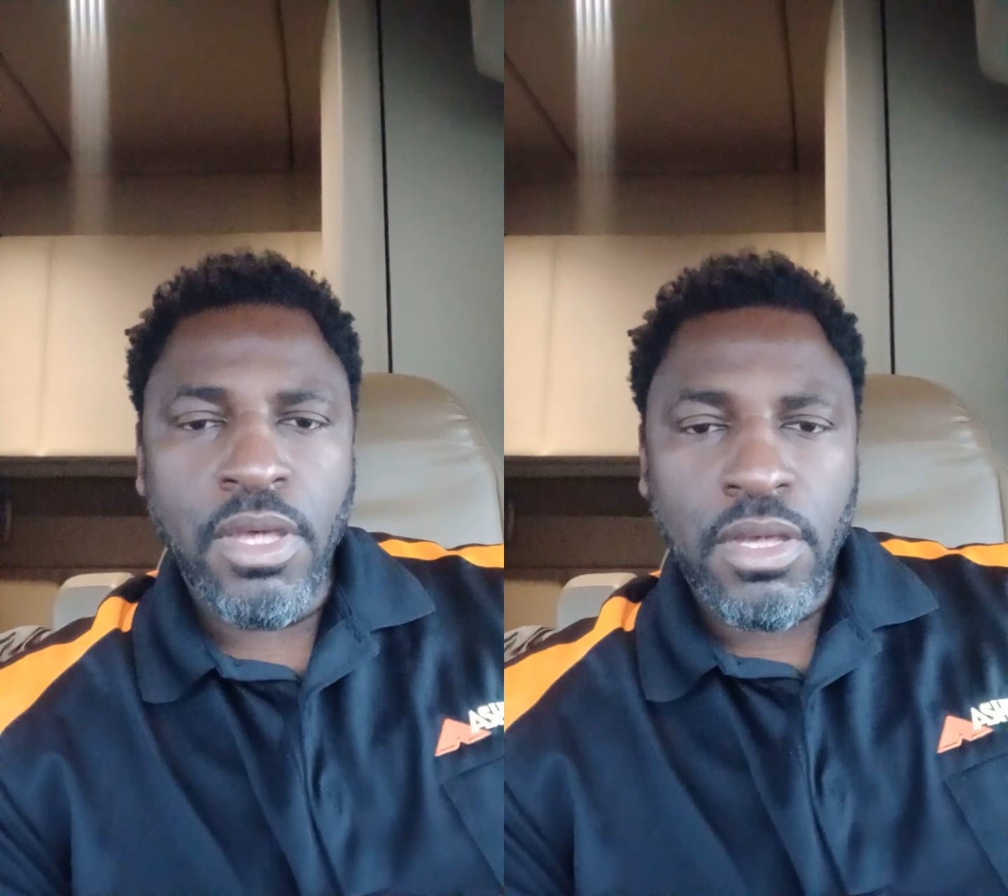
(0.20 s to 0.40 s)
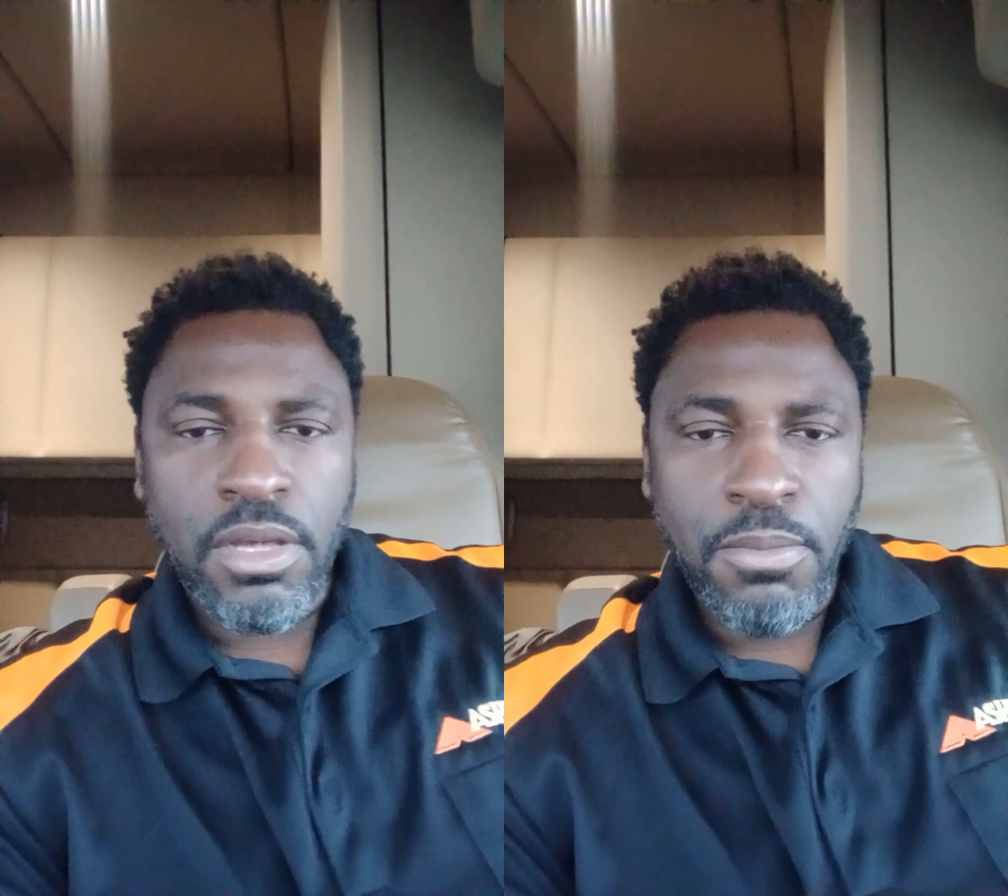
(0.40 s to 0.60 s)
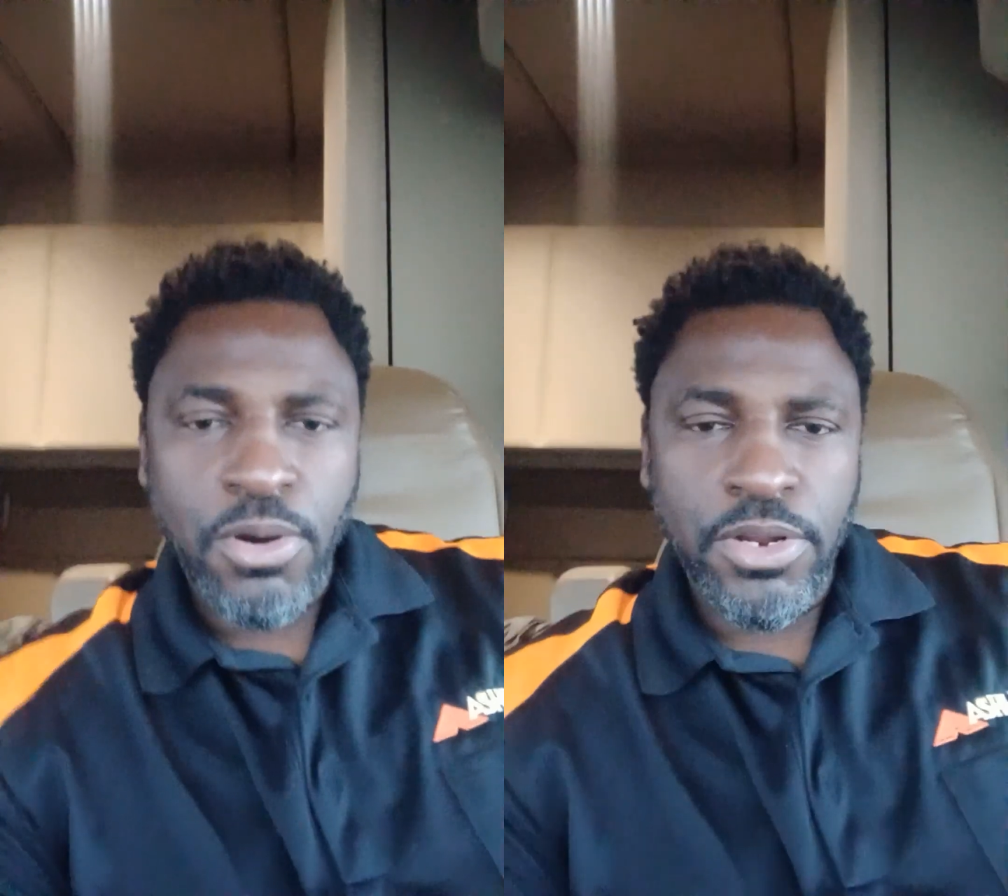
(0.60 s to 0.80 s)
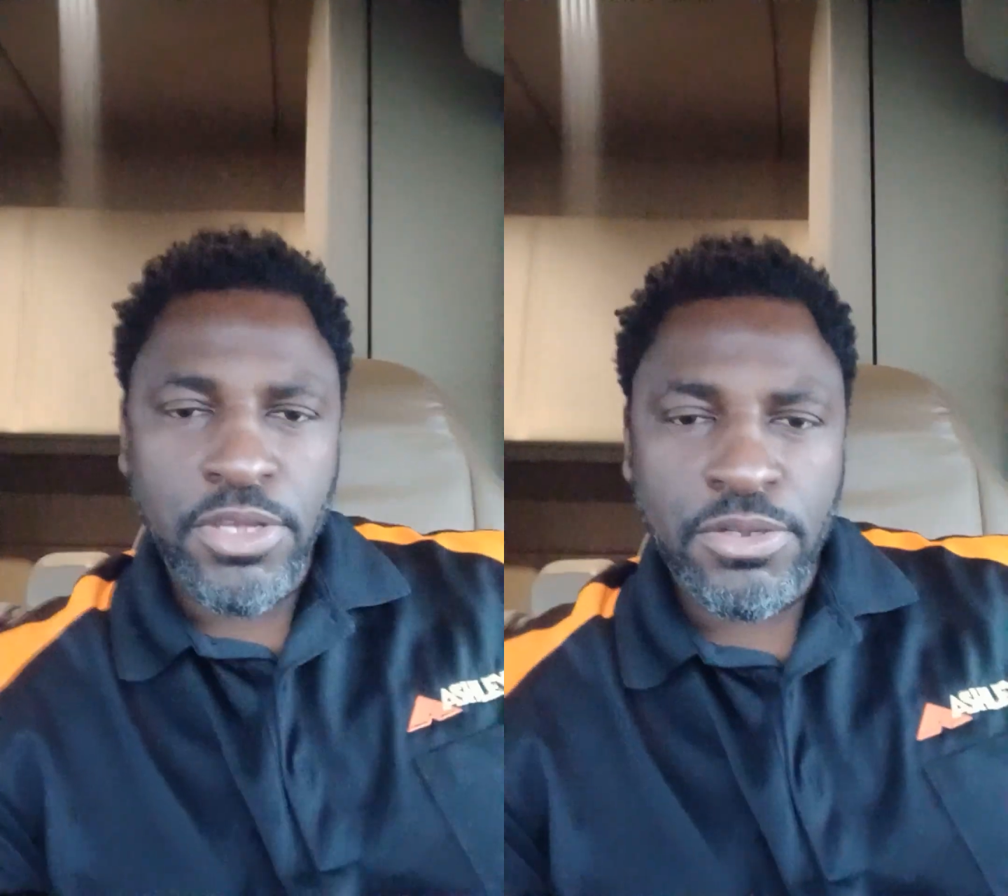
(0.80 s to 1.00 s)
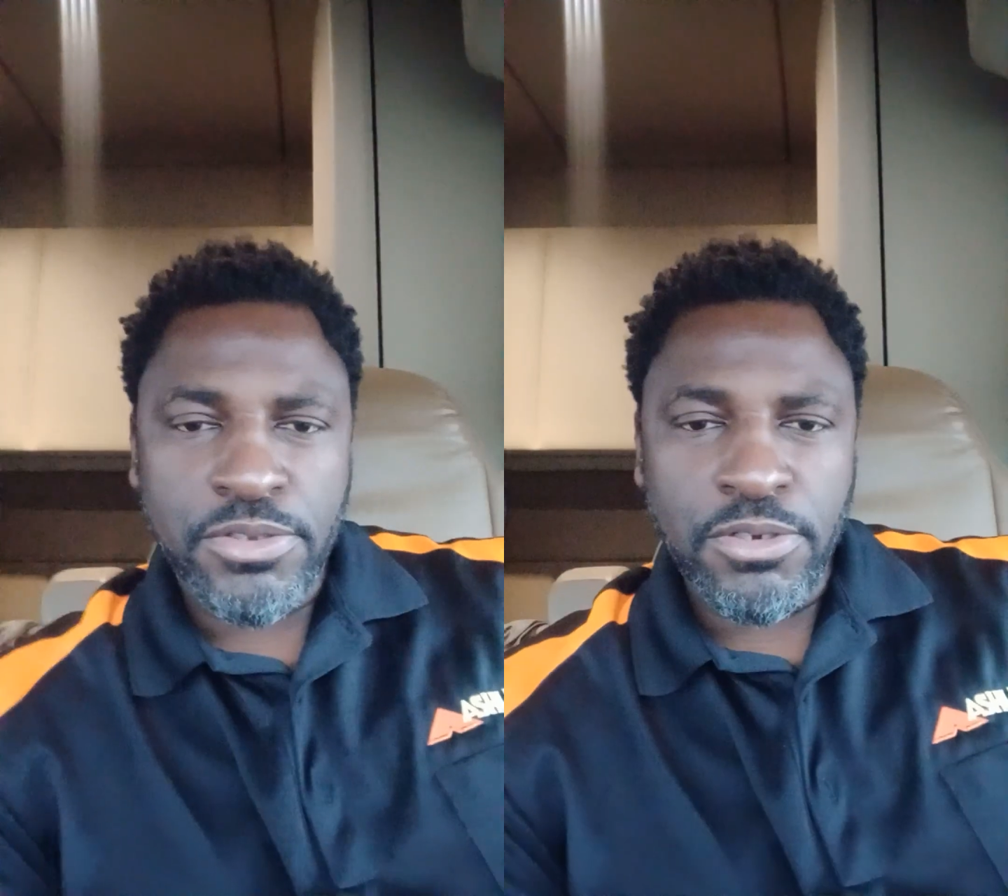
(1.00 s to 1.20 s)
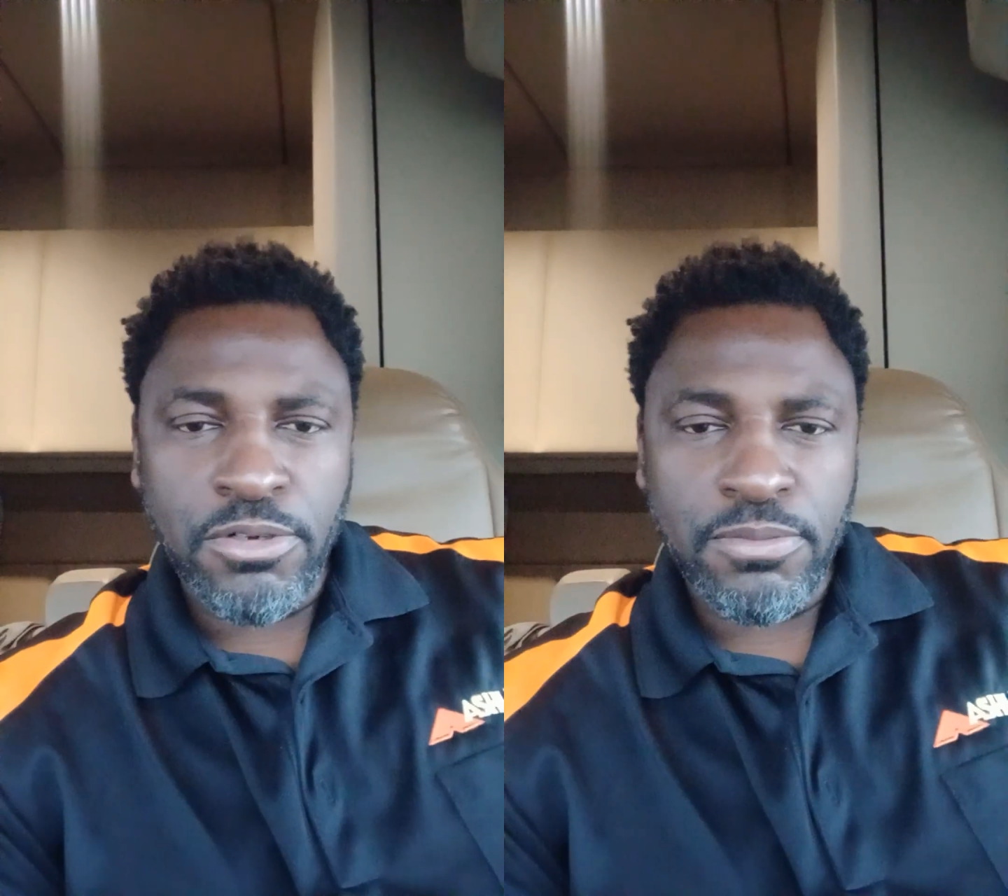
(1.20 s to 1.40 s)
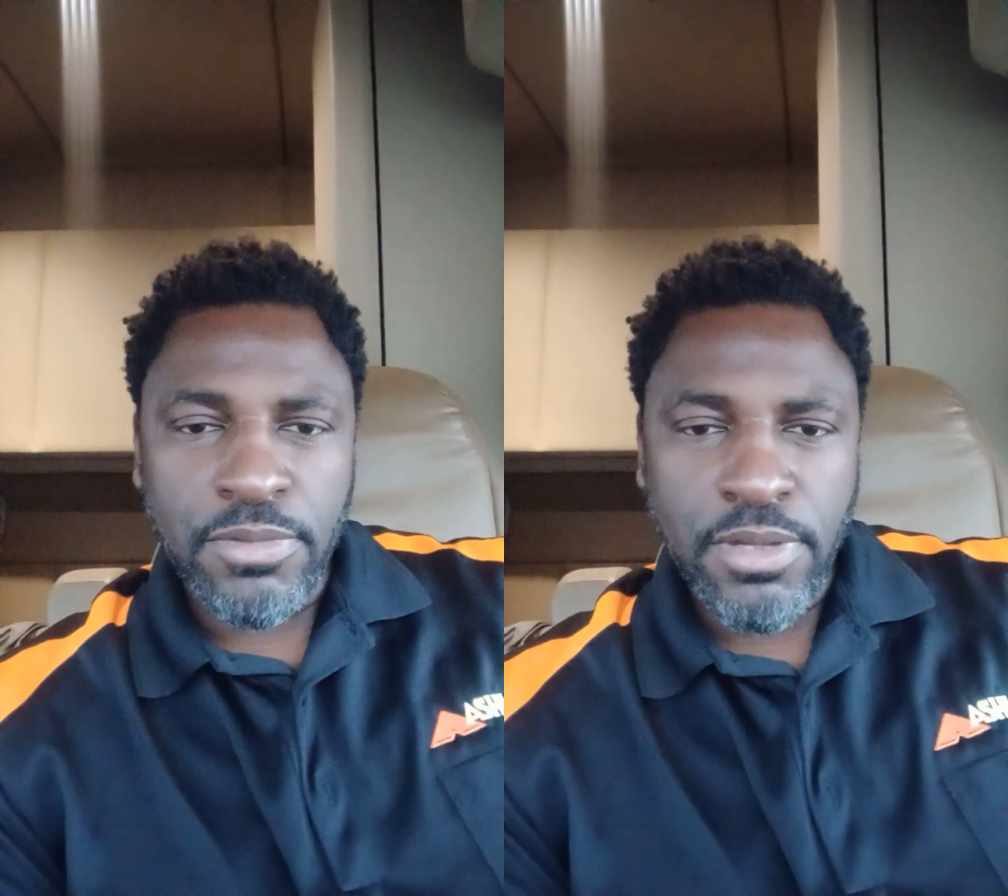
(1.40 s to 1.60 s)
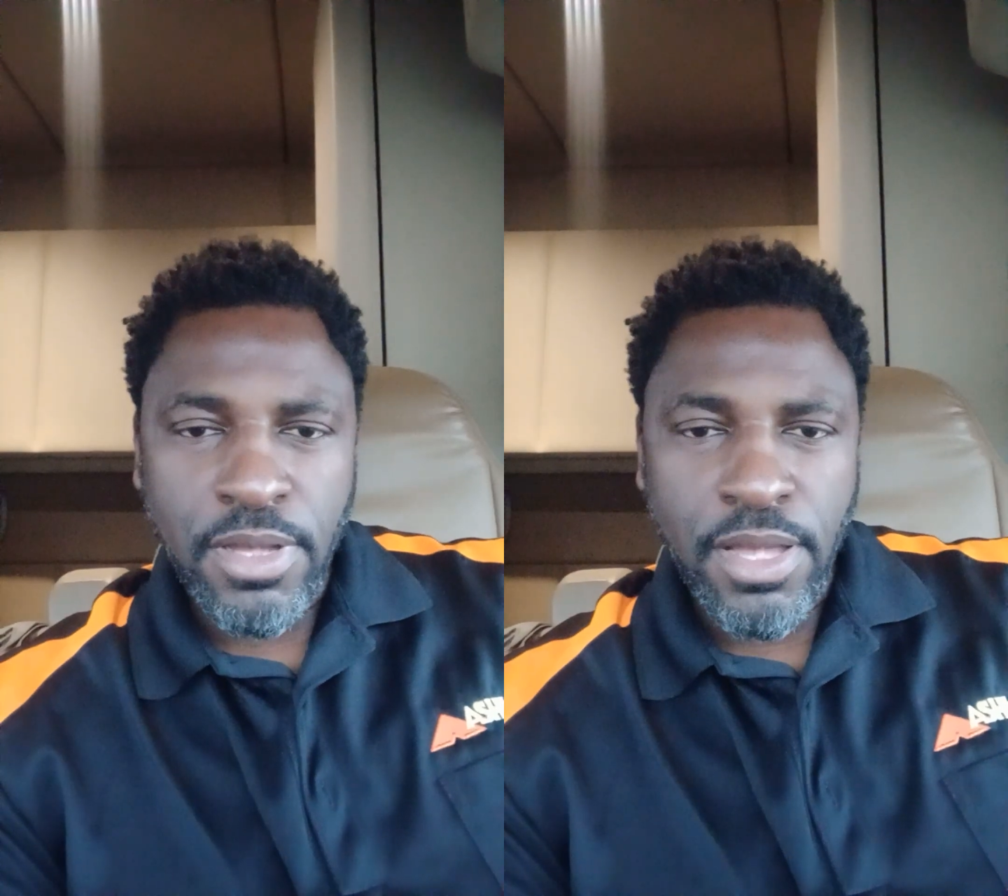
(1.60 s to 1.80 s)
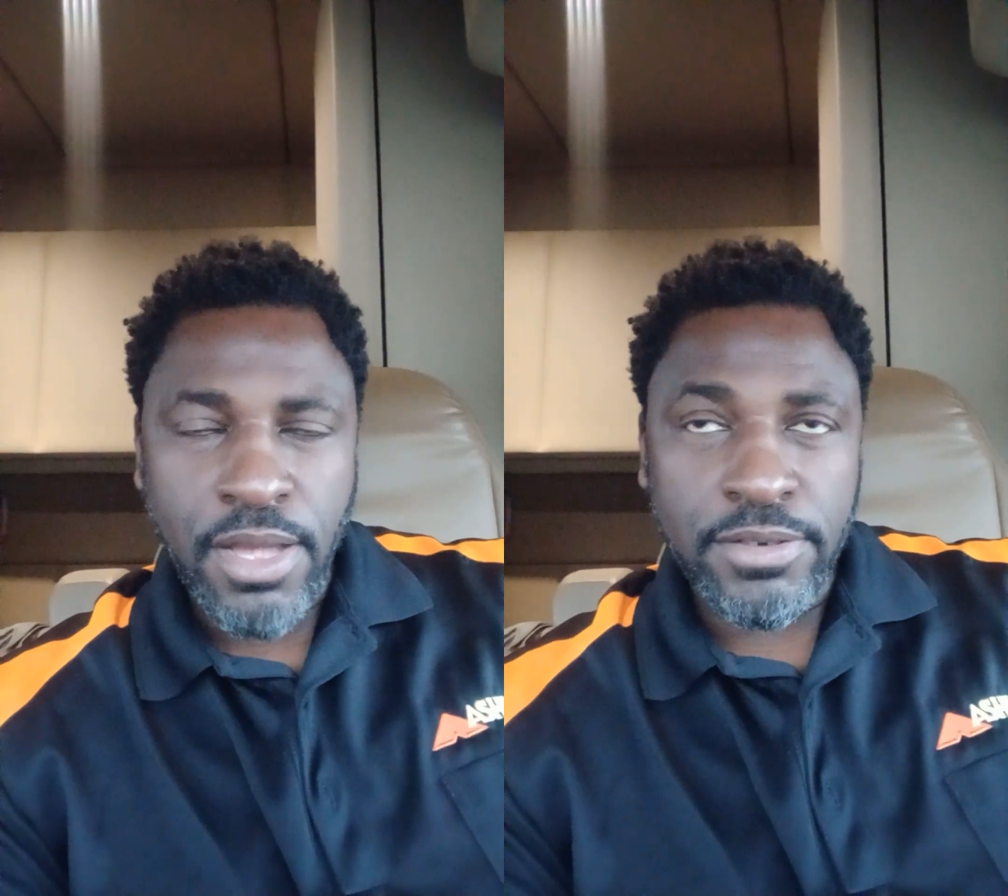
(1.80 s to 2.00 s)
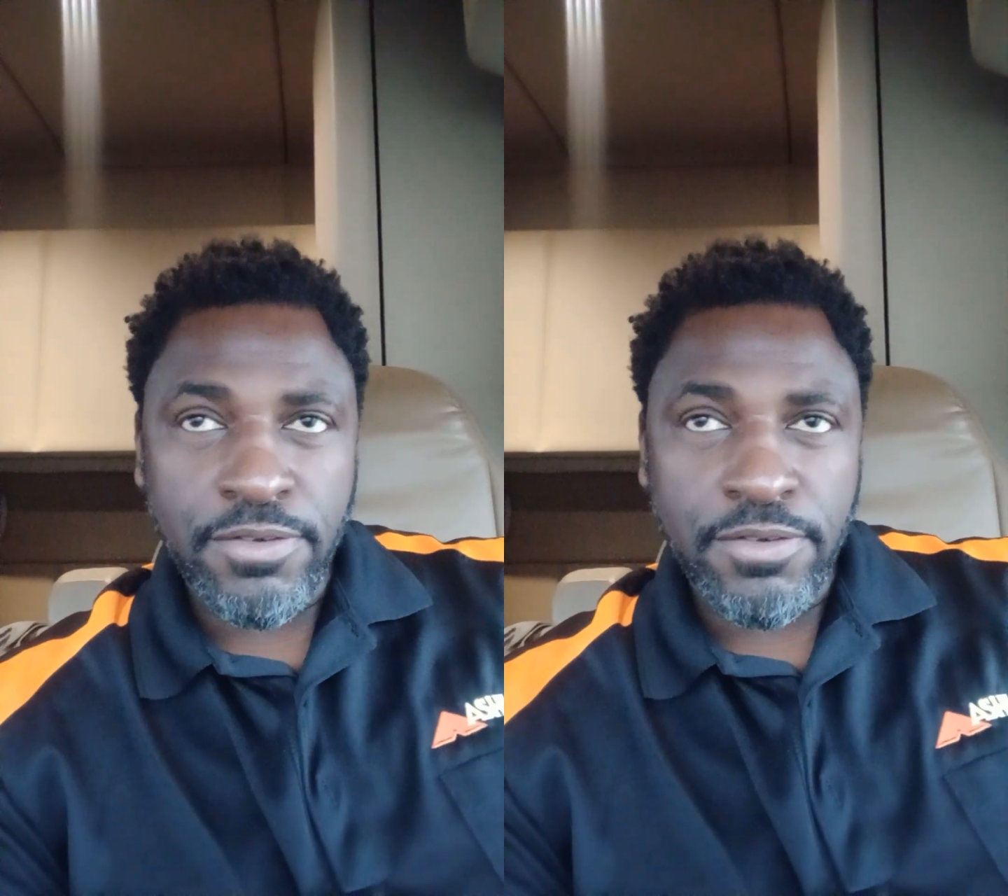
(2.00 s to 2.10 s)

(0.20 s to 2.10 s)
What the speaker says: Good morning, YouTube. How's